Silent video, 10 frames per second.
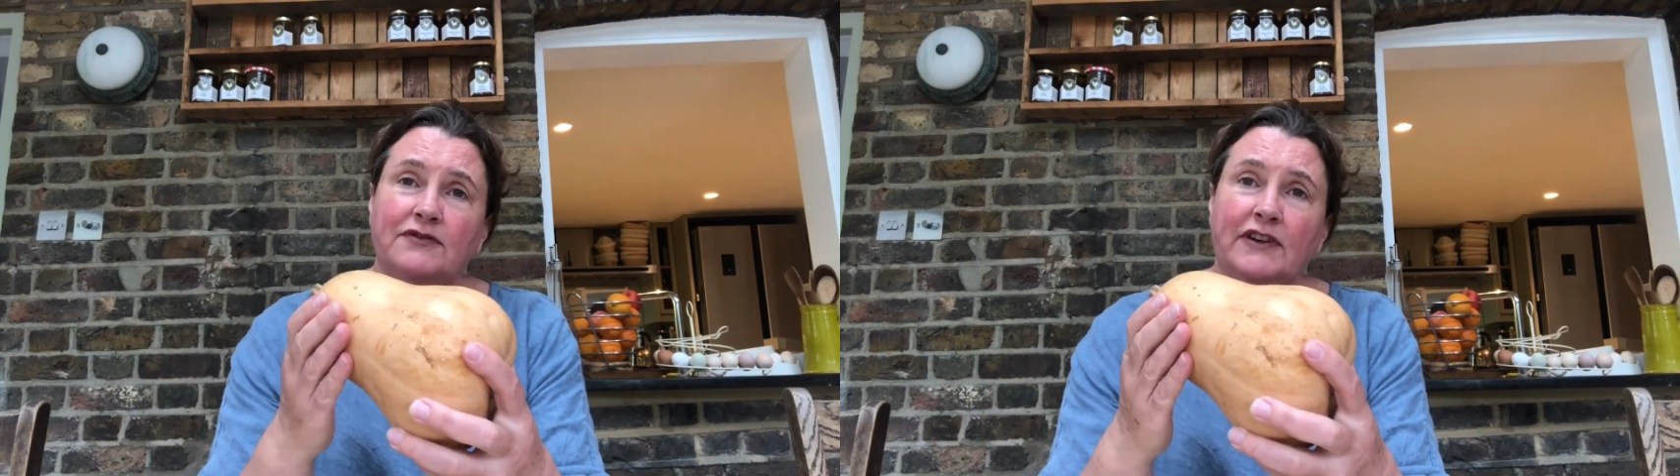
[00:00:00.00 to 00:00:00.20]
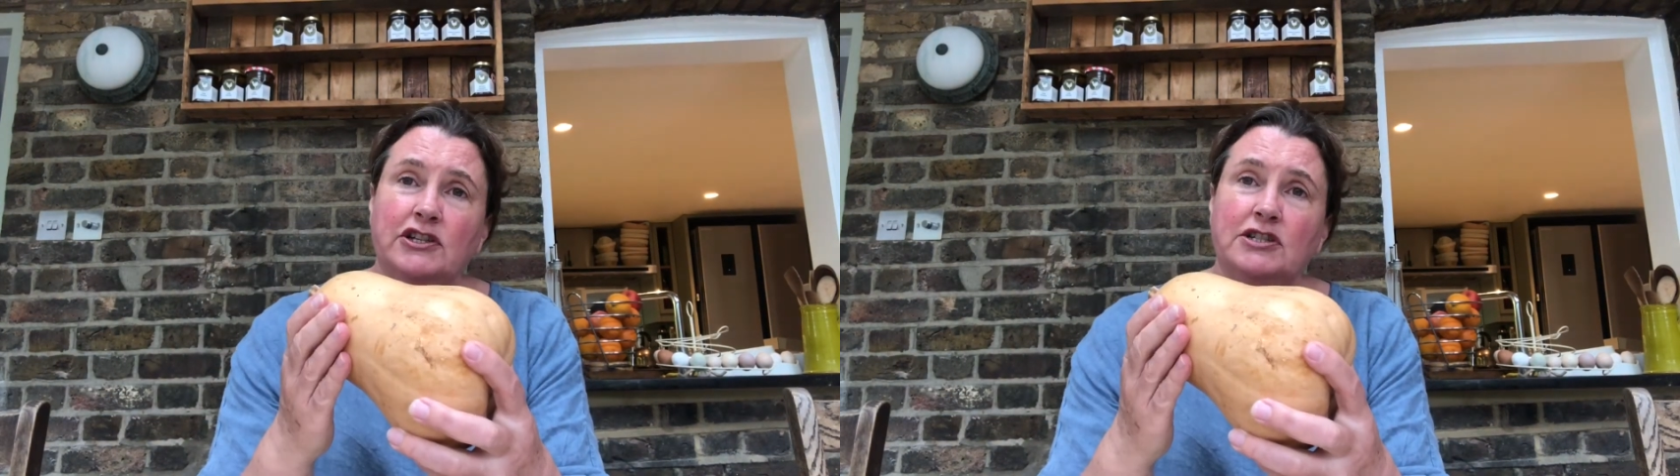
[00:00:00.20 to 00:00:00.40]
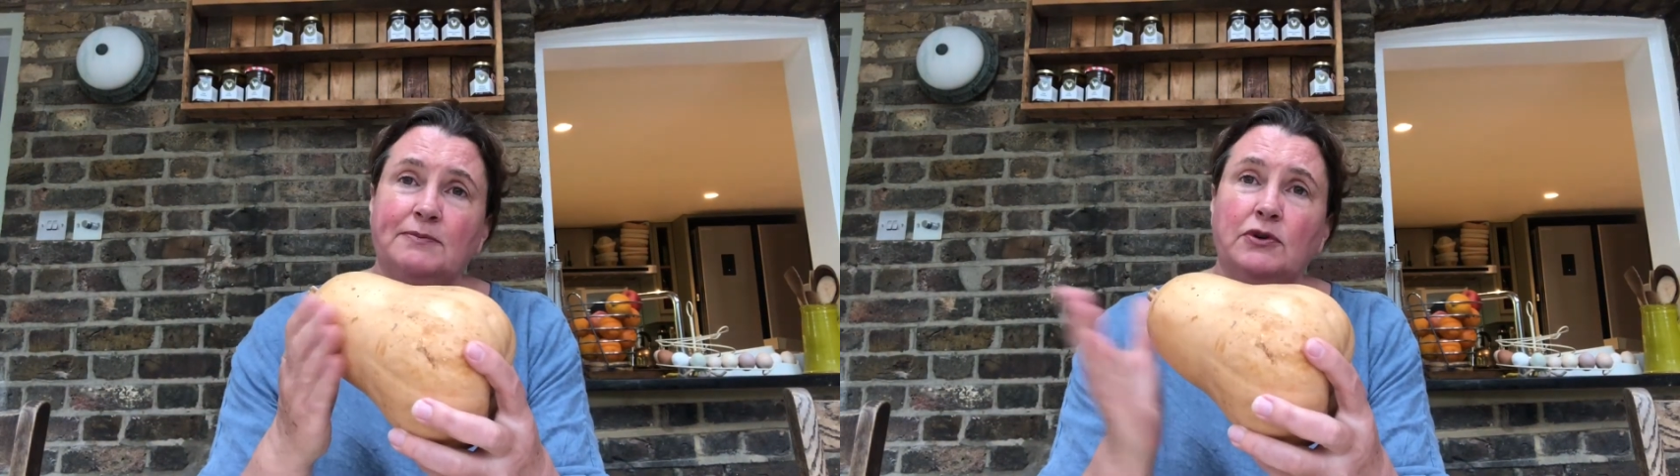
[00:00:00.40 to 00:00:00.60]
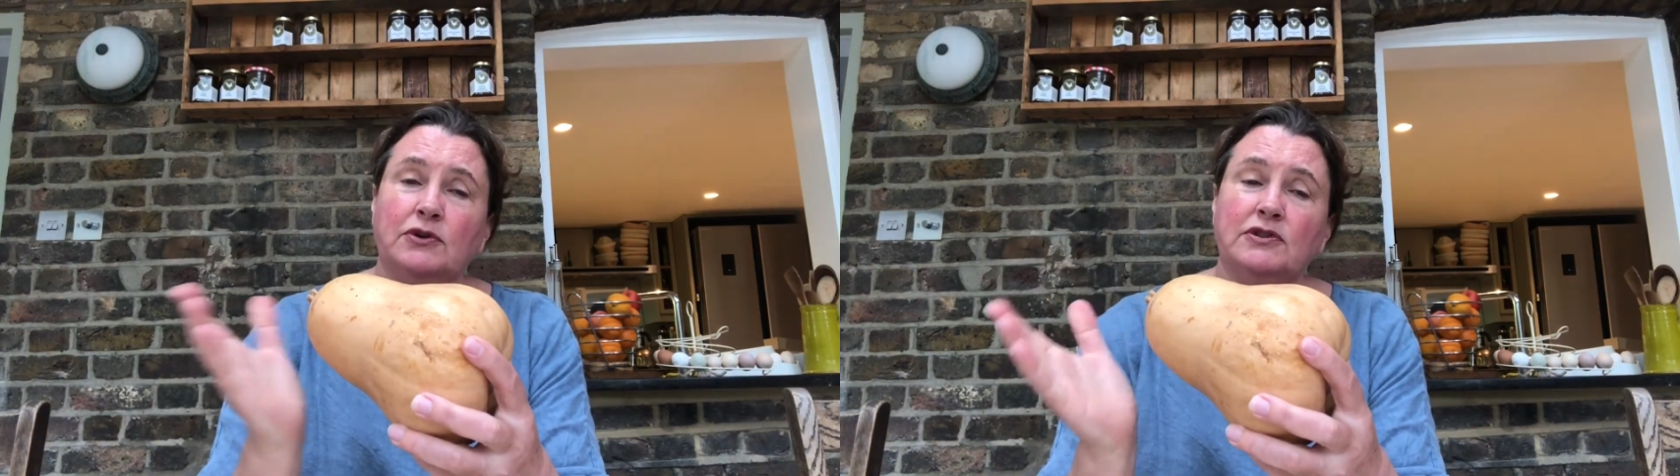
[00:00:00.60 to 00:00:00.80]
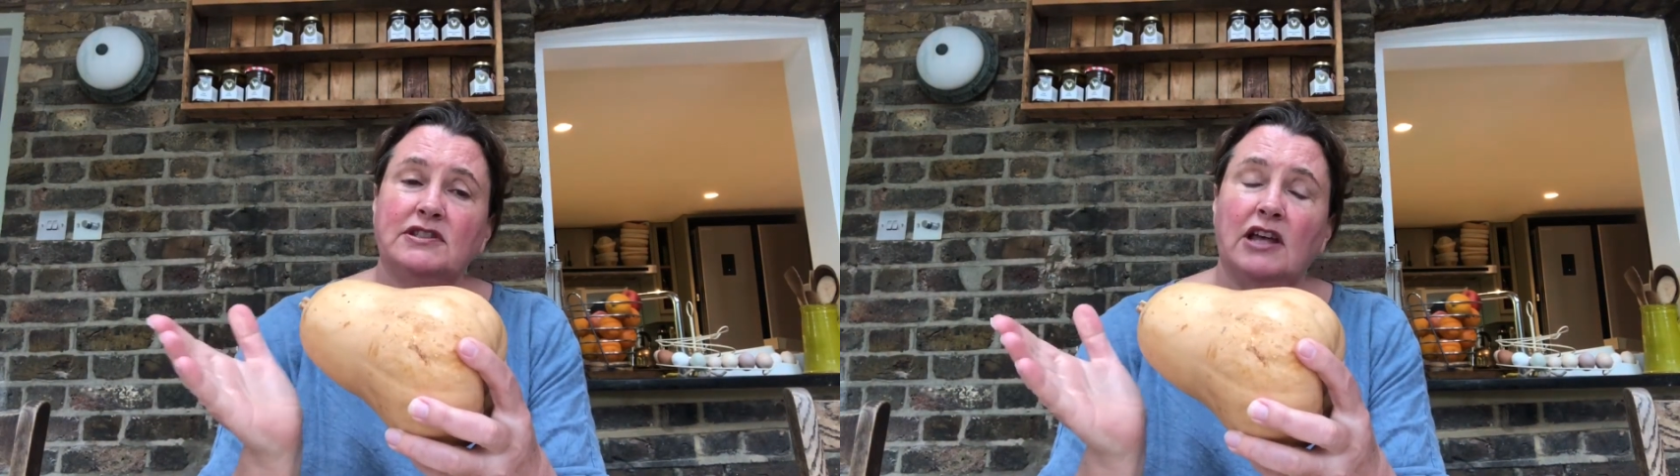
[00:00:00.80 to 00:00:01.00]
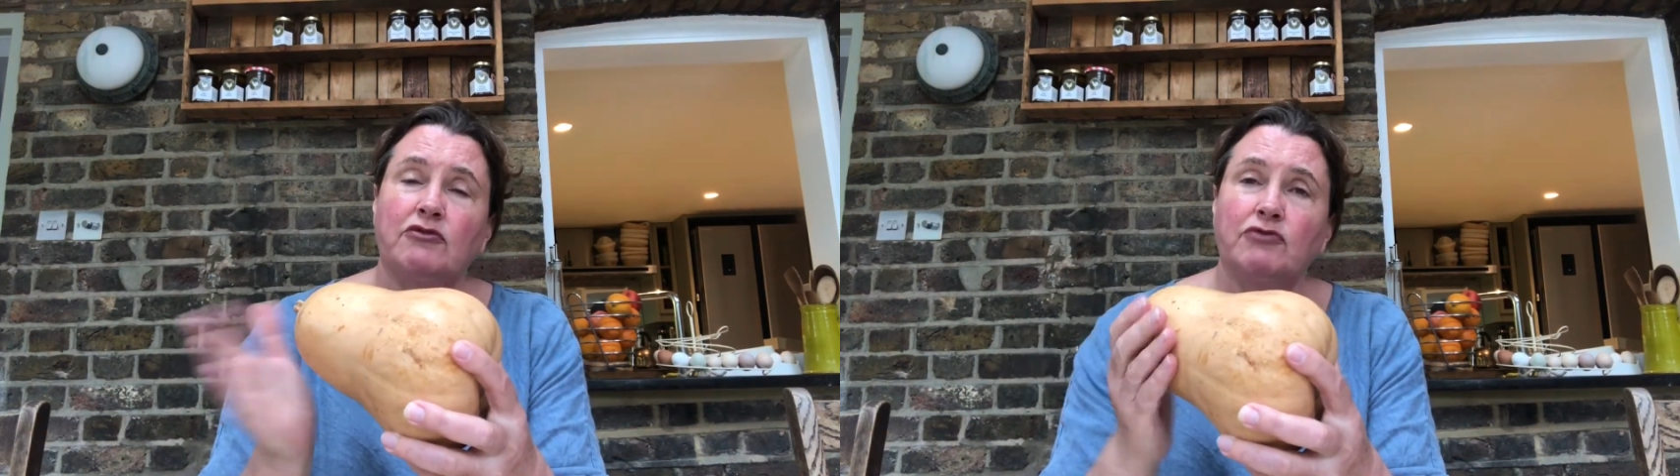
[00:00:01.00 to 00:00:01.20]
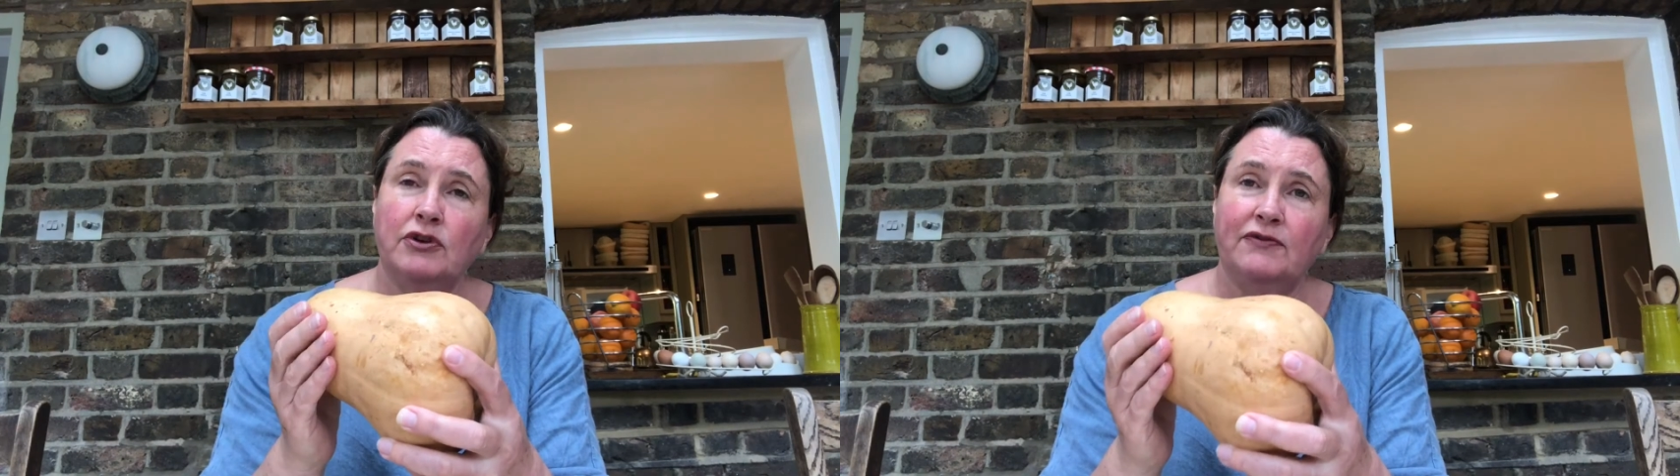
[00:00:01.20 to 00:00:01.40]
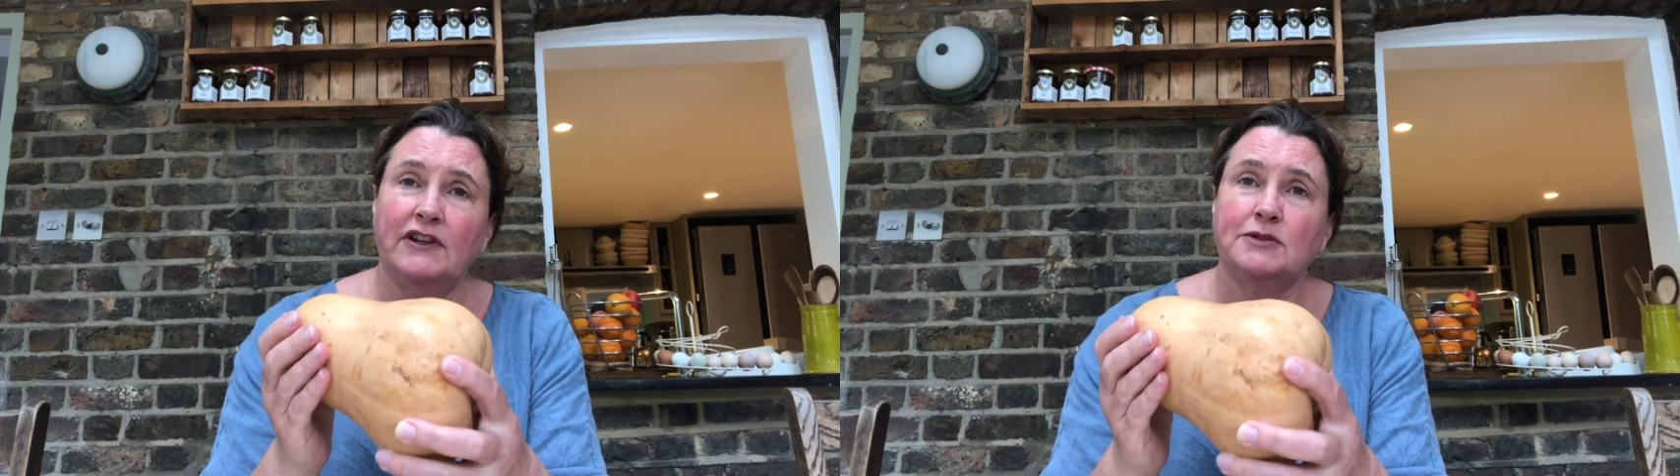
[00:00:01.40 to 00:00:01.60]
vegetables and
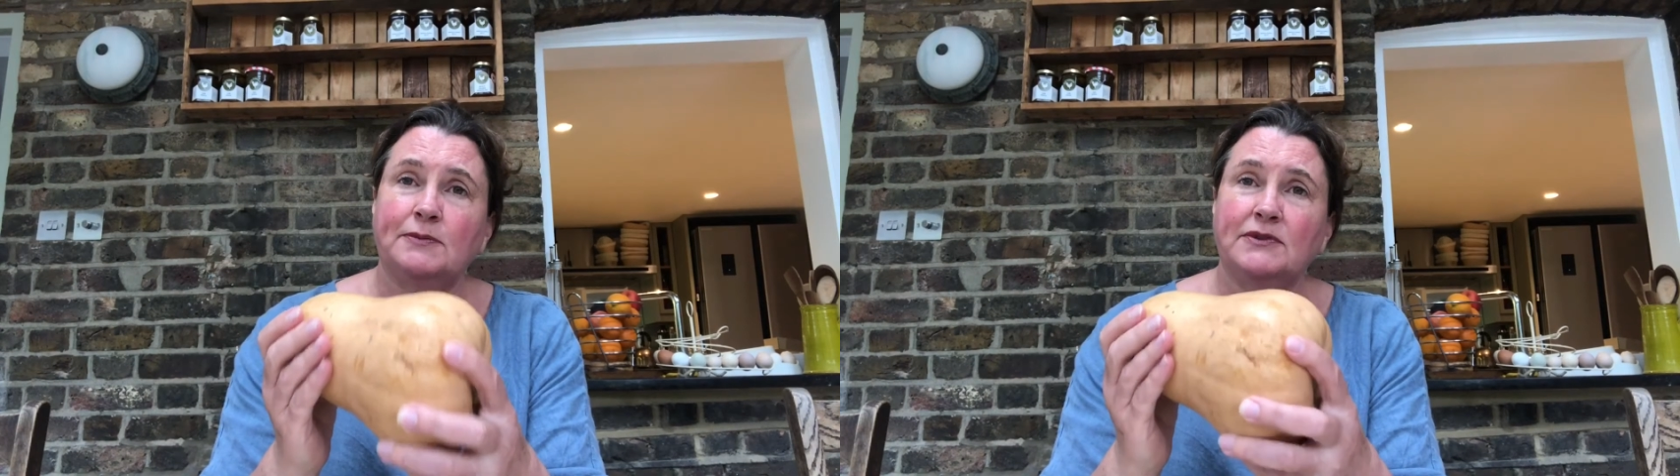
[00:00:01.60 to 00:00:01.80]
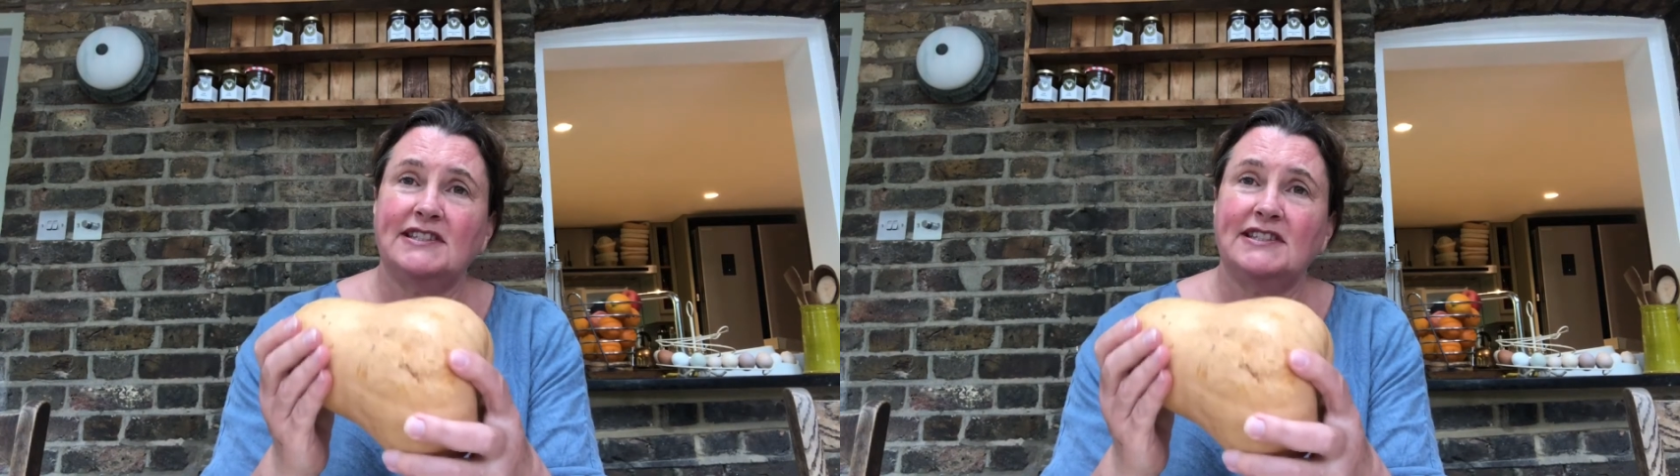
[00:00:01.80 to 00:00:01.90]
root vegetables,